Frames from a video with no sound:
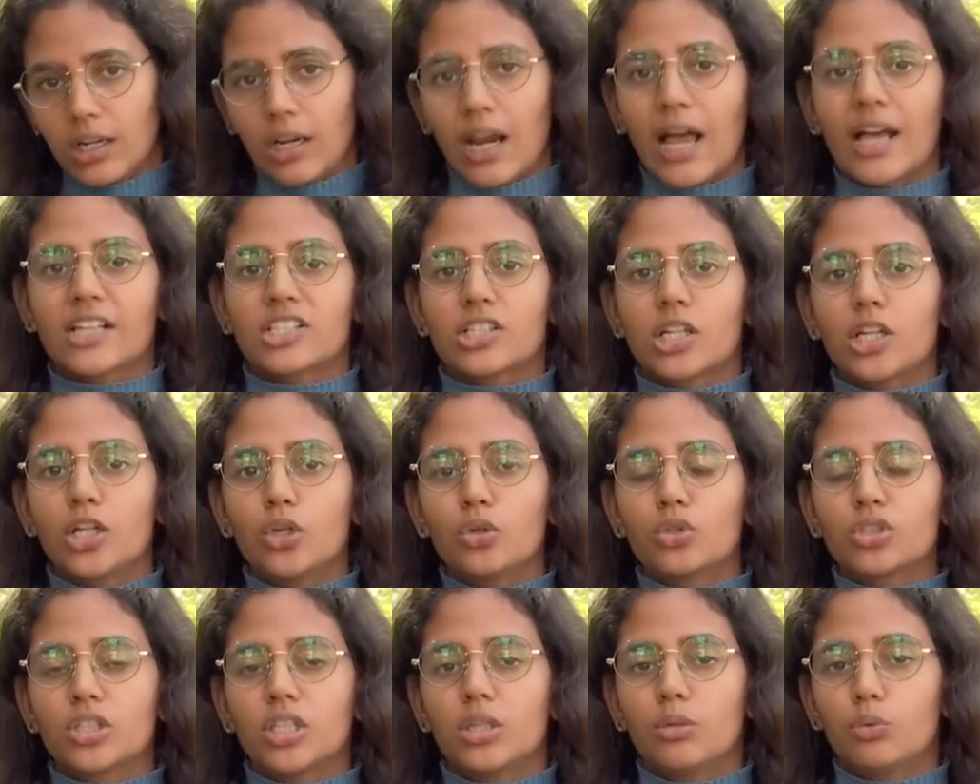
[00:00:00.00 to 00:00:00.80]
lastly,
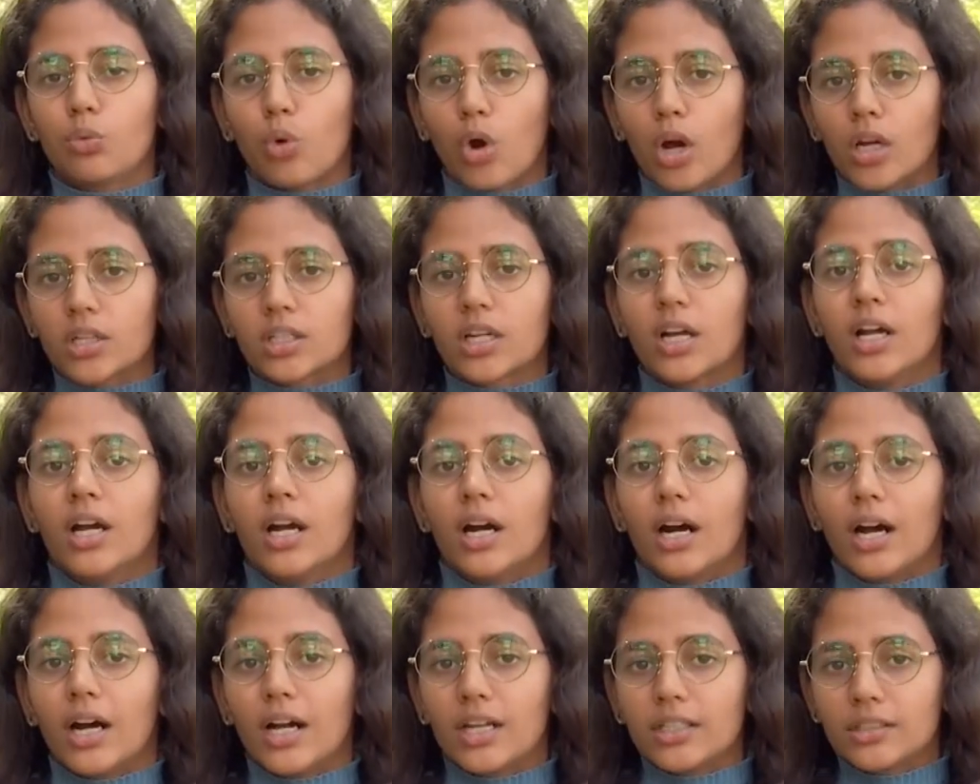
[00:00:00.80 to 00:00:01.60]
you see what
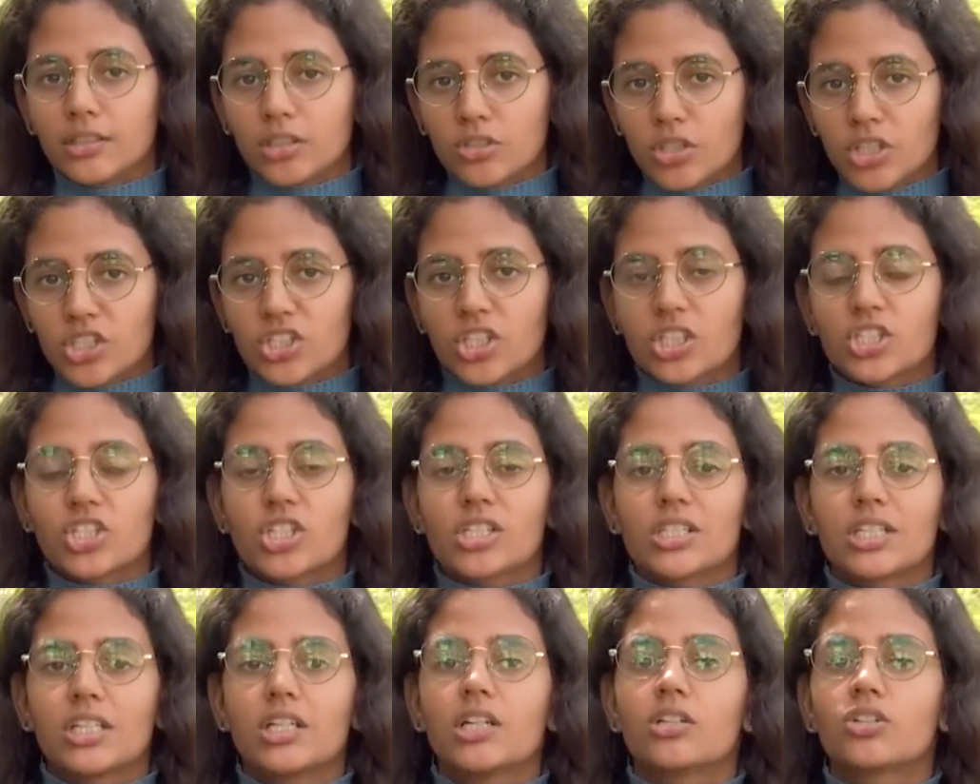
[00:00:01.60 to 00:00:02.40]
uh, the
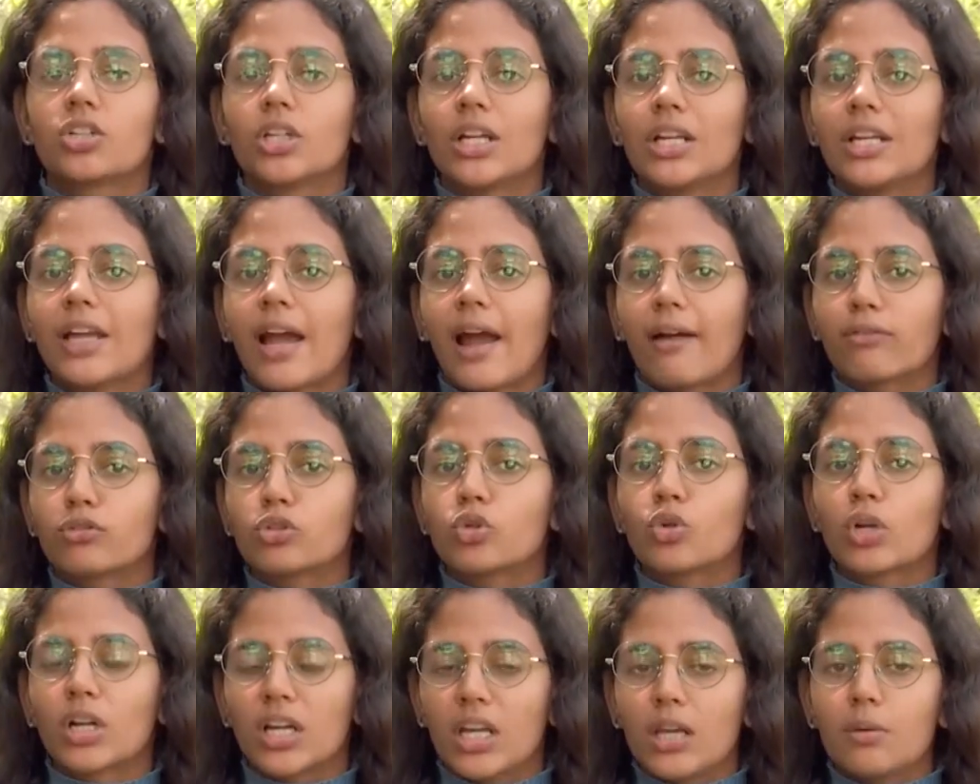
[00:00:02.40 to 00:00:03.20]
researchers here really have
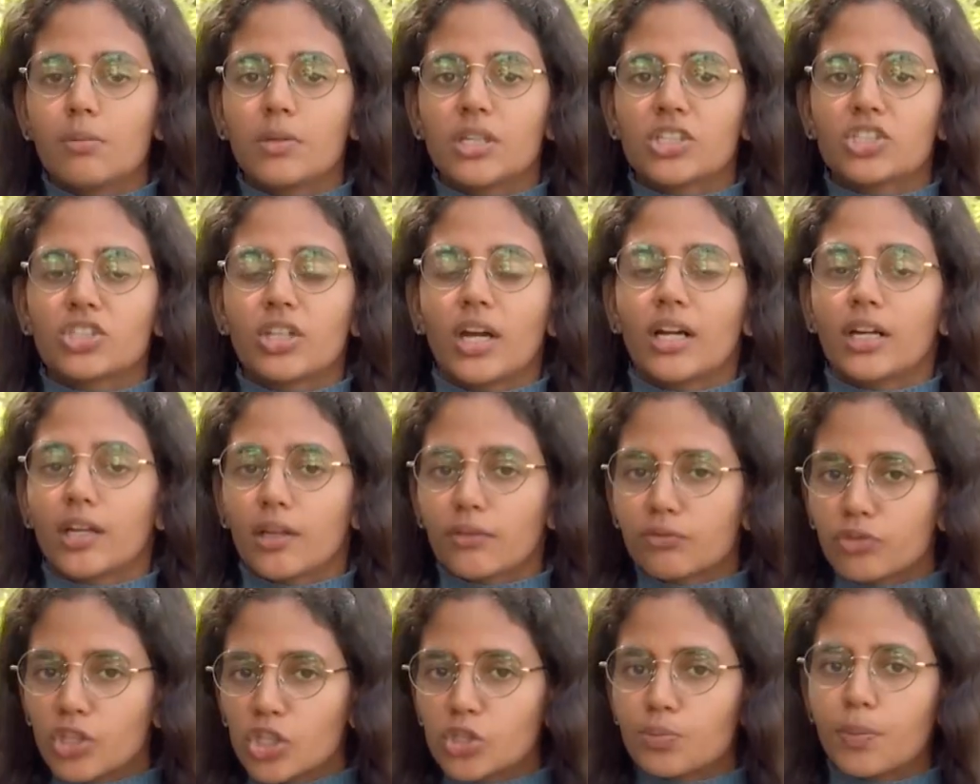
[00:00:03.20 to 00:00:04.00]
to claim is that
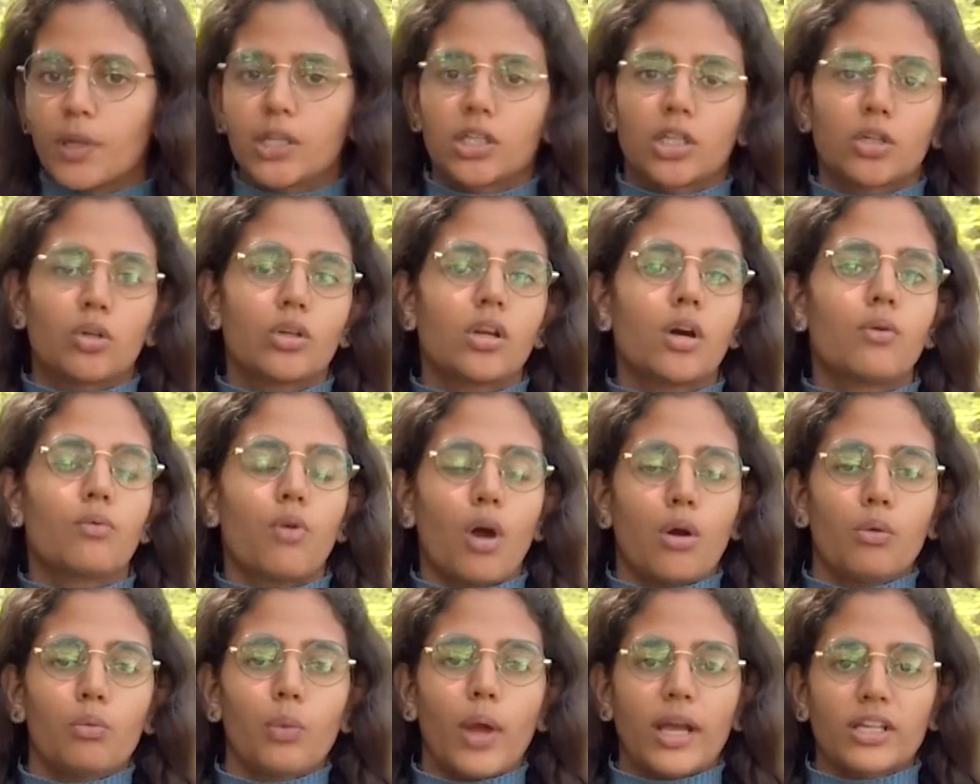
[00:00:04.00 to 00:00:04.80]
if this particular
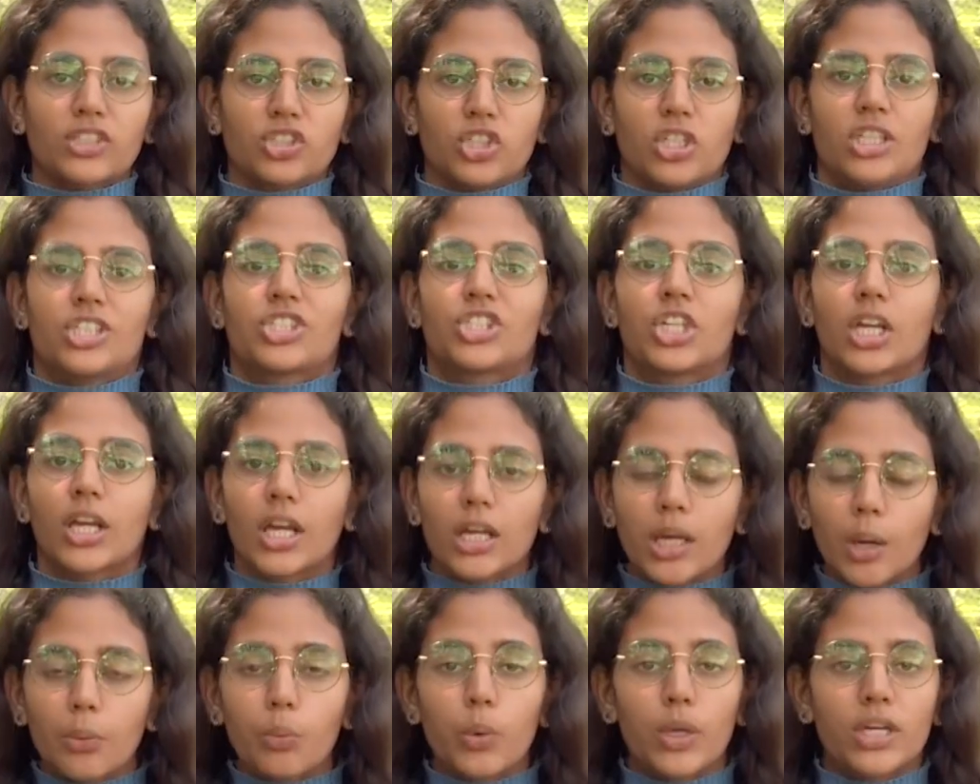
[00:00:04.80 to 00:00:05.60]
warm vaccine is
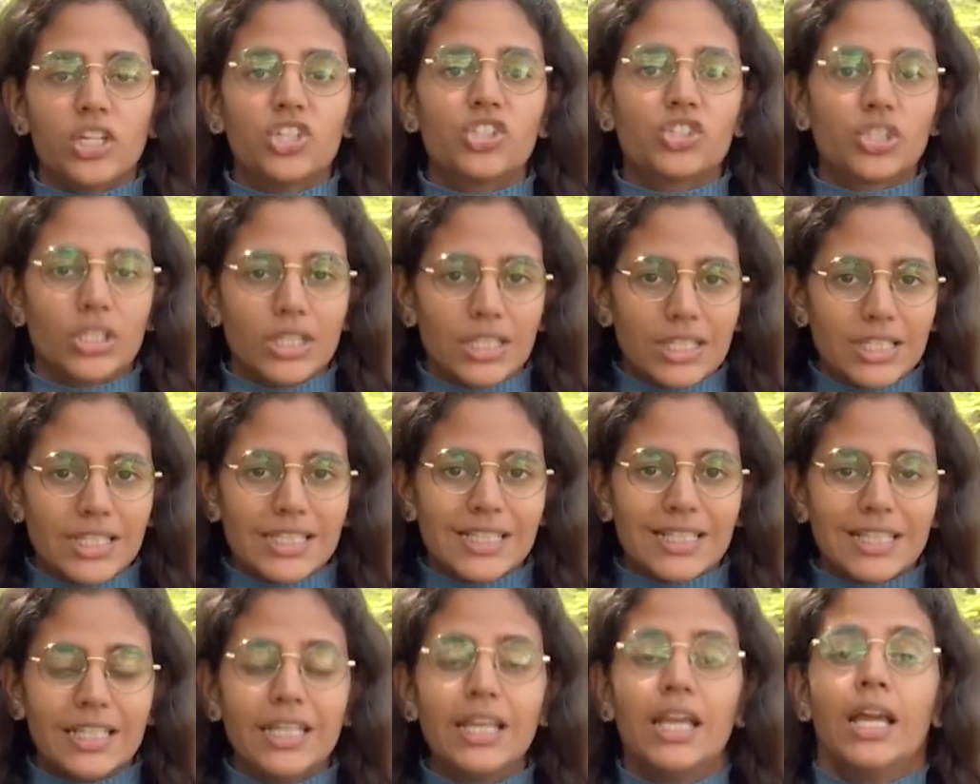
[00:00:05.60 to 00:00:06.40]
taken up very
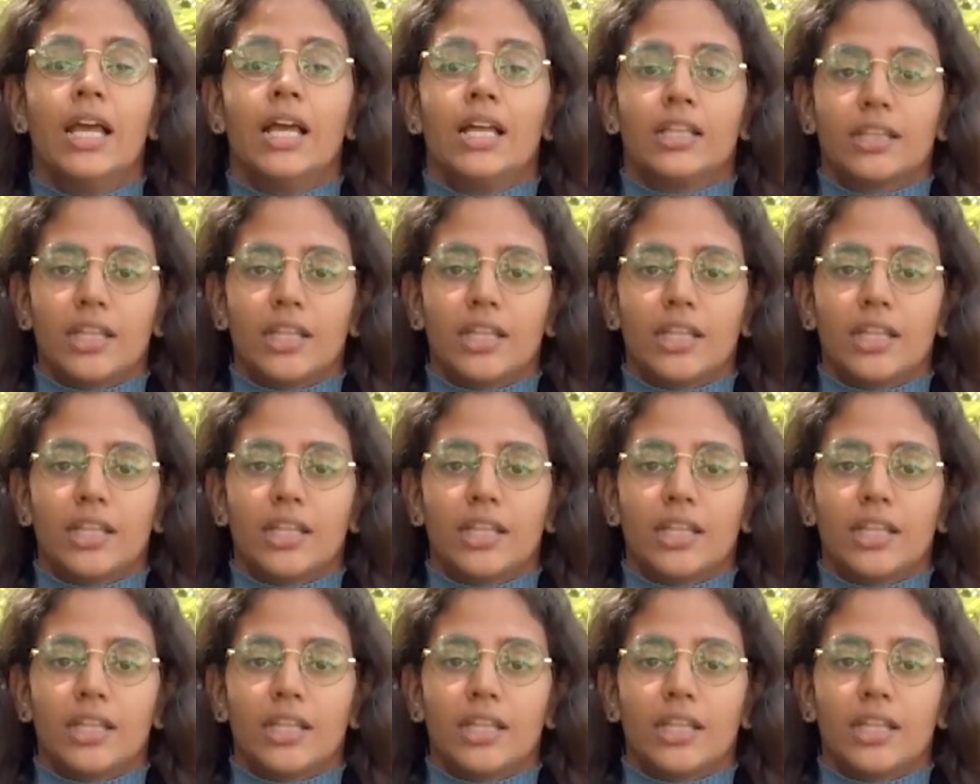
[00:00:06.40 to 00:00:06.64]
seriously,